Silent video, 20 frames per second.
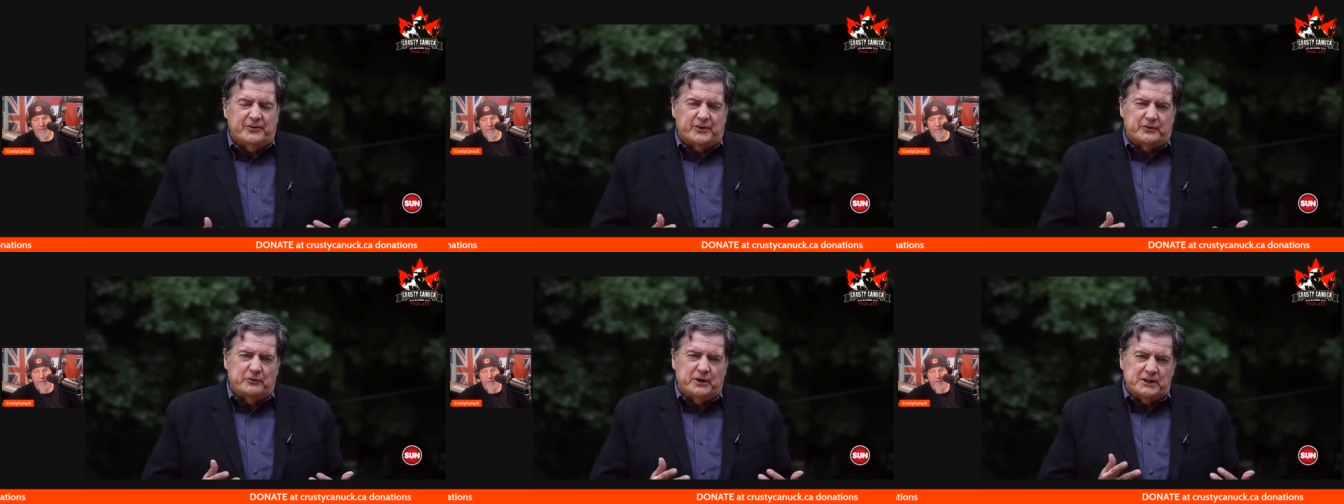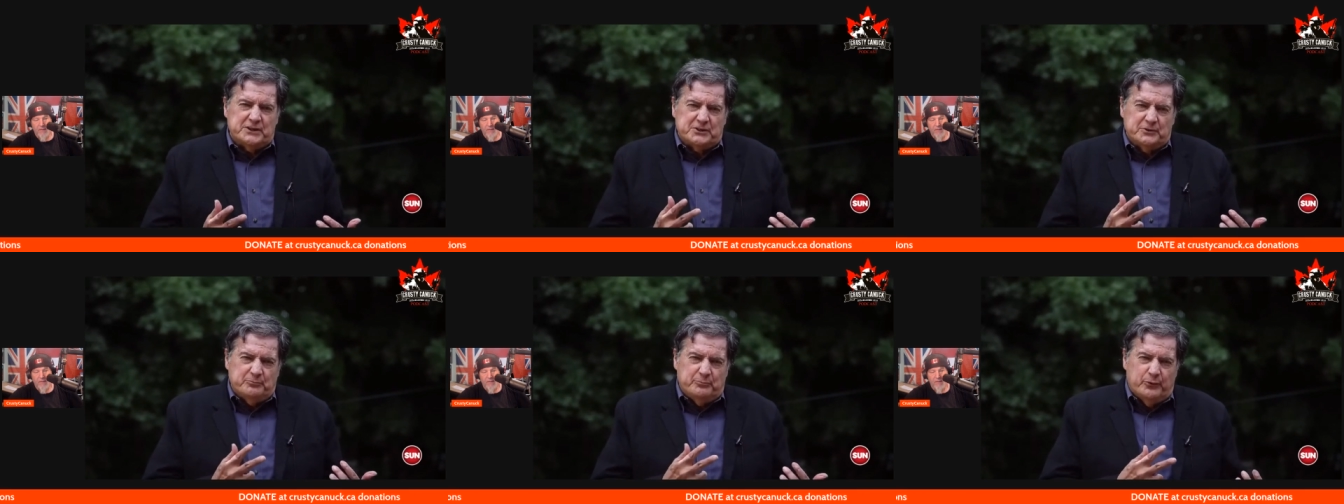
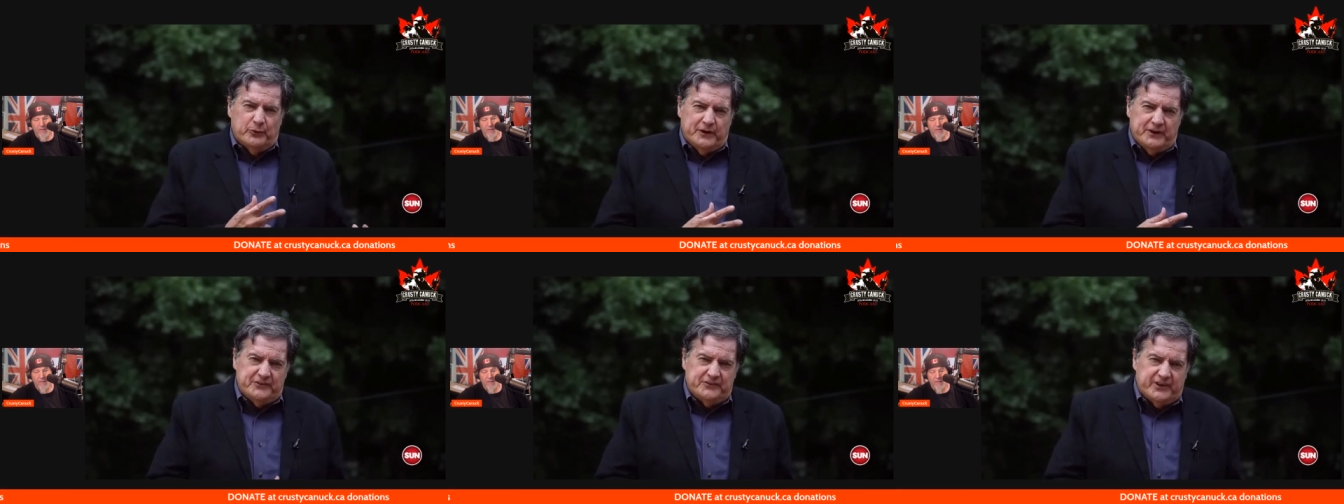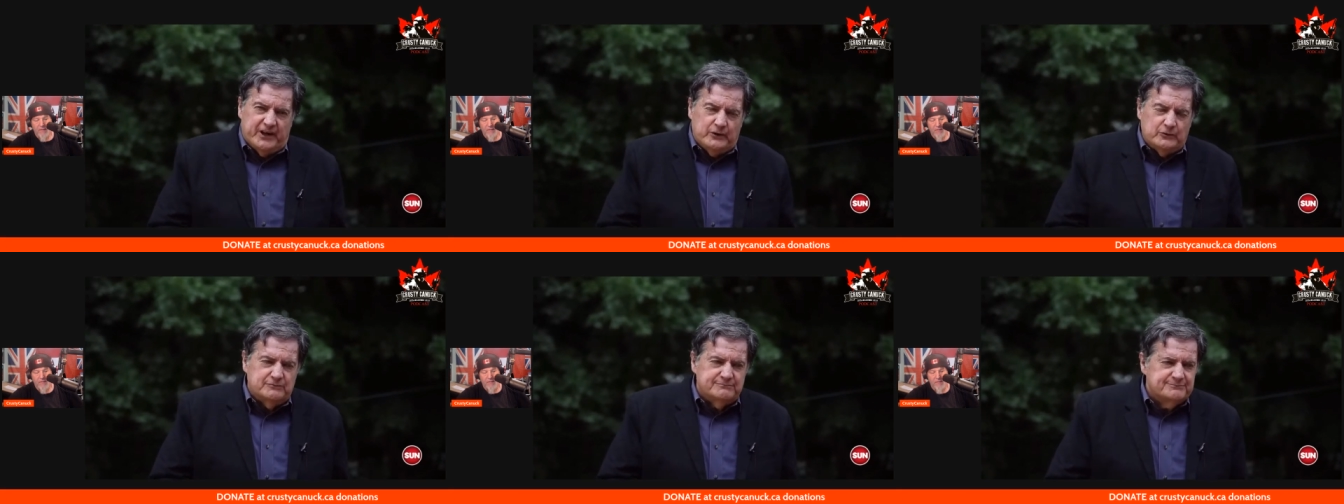Federation
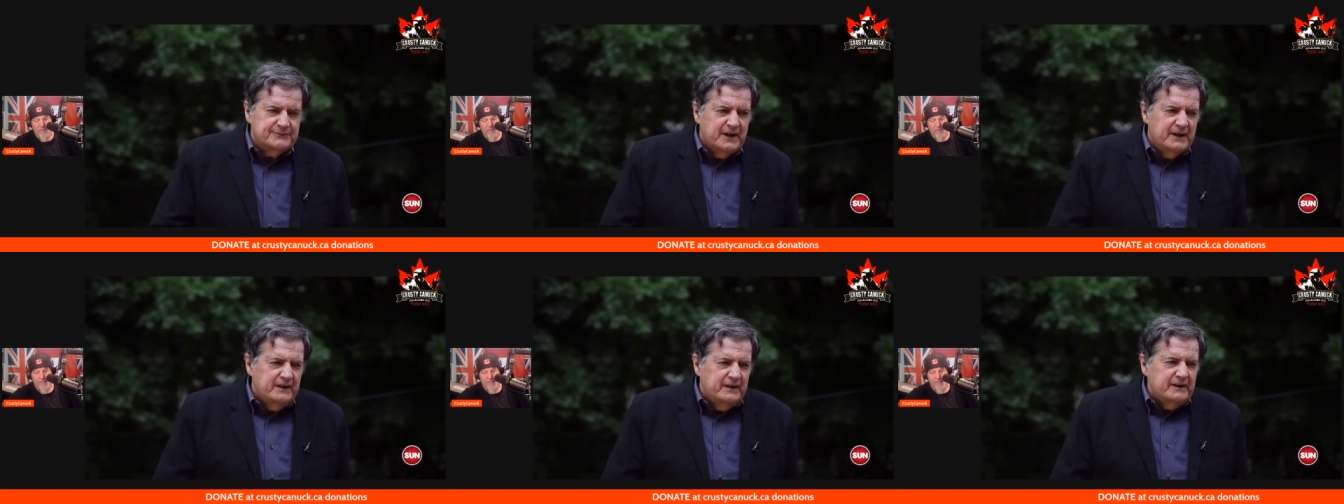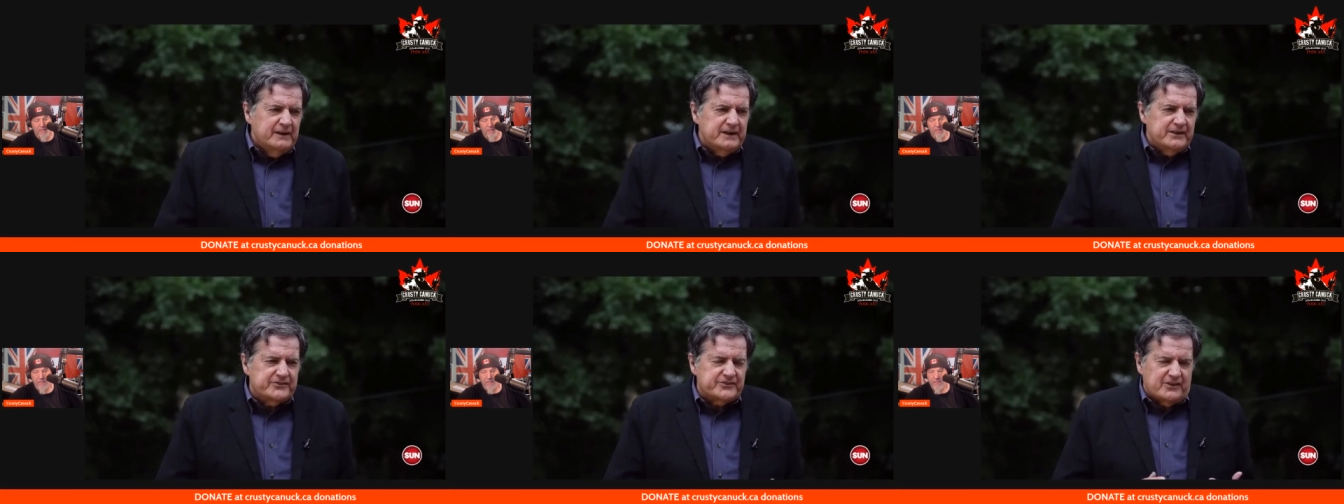points out,
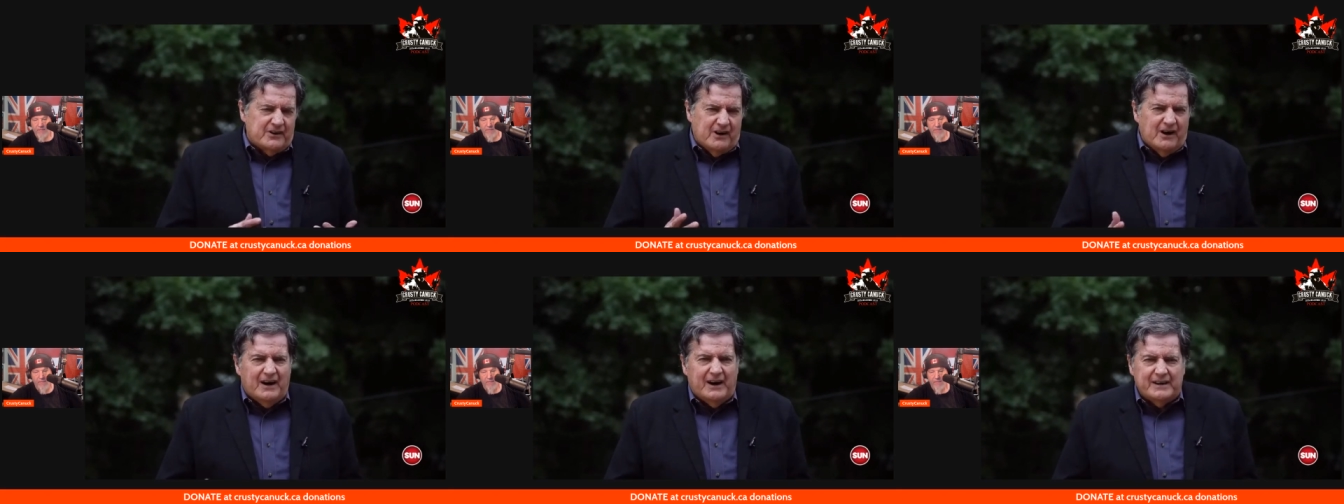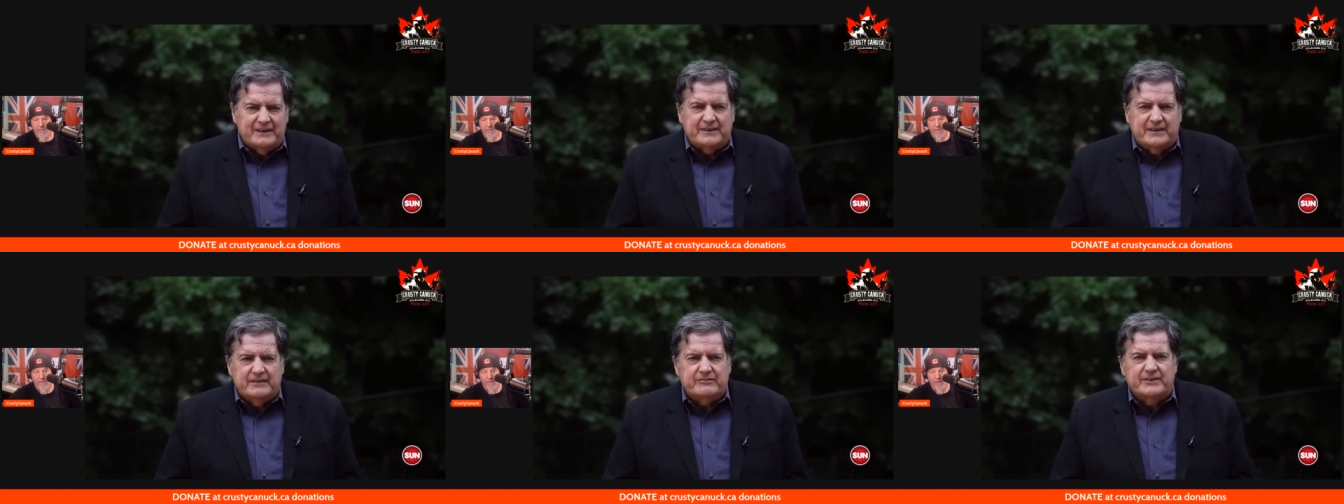it's
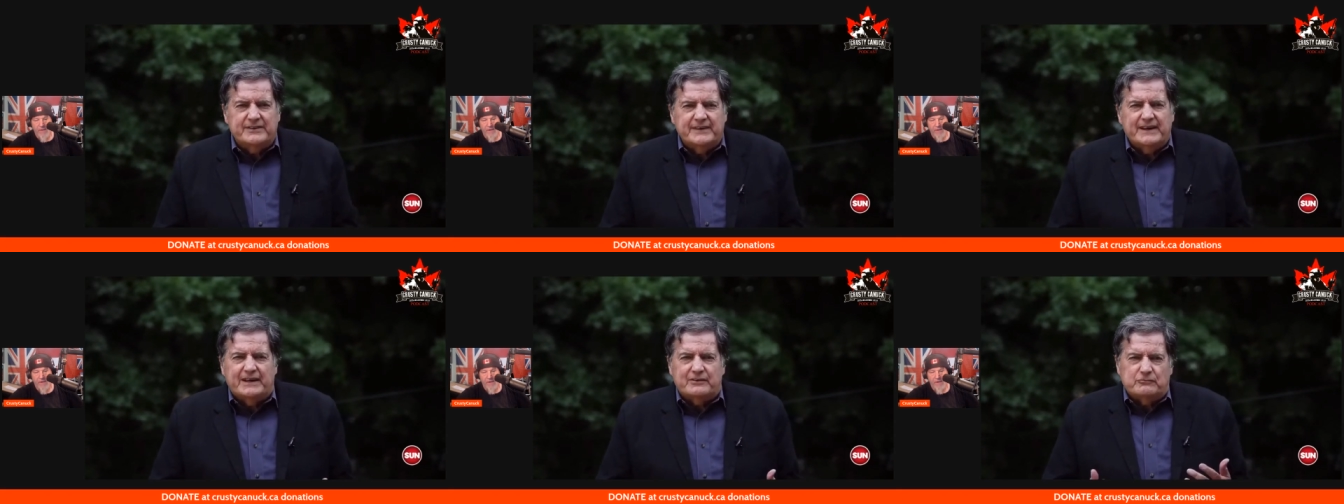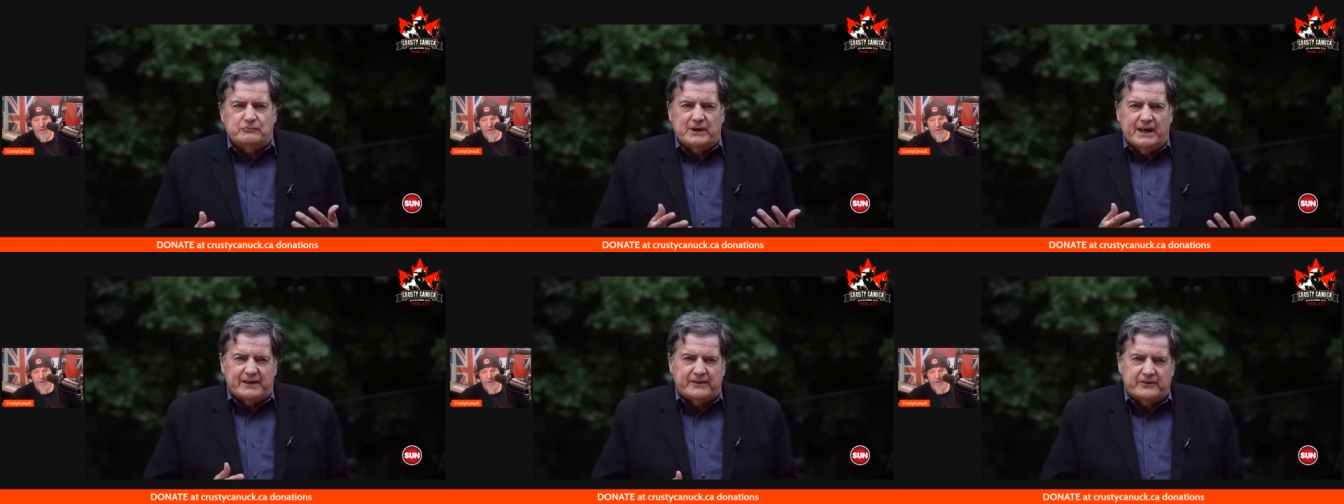odd given
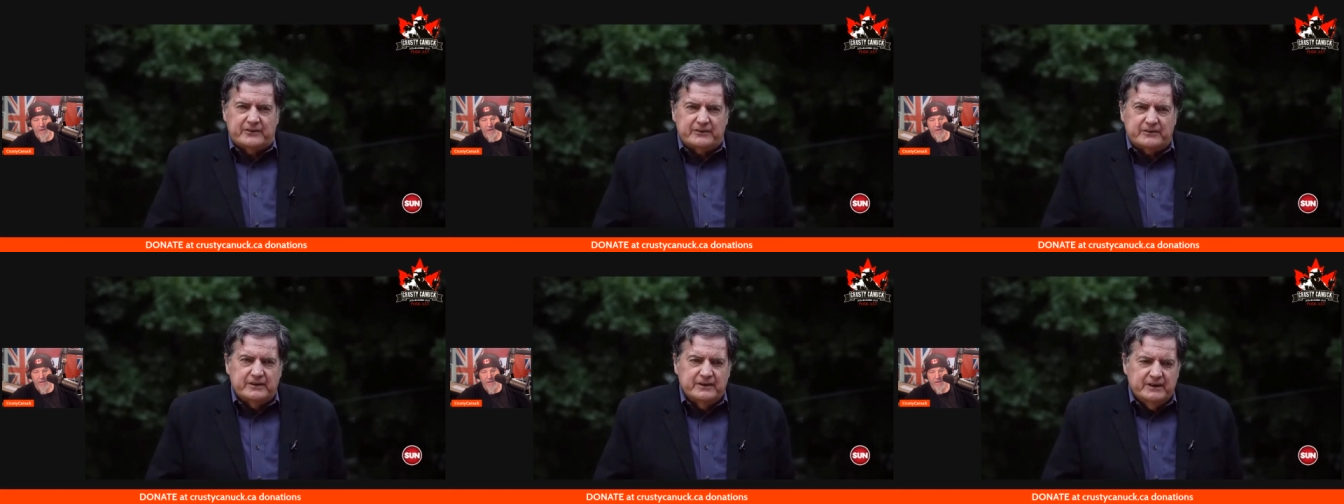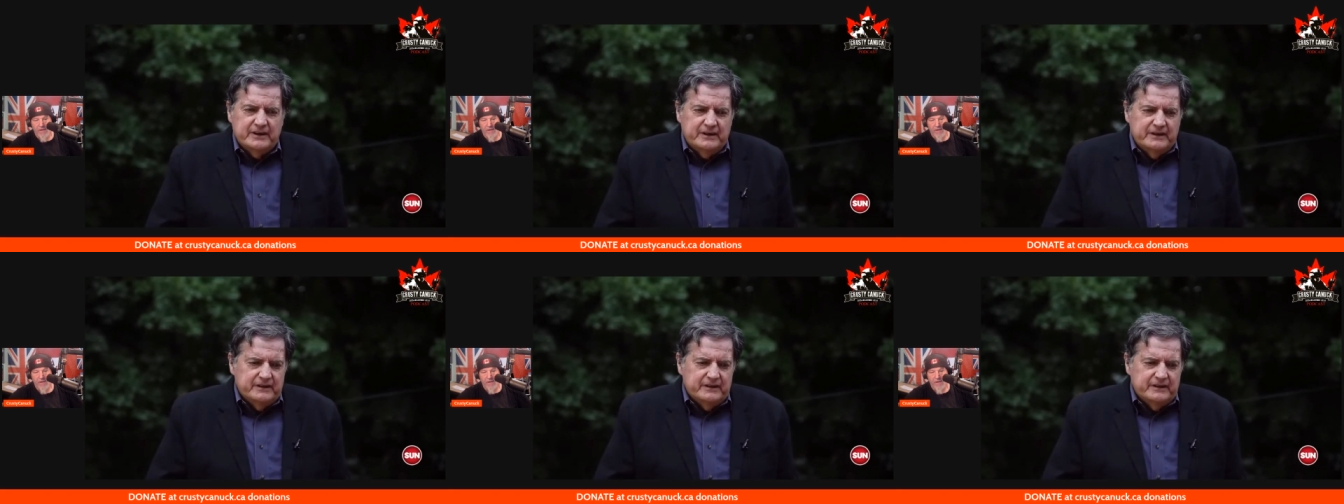that record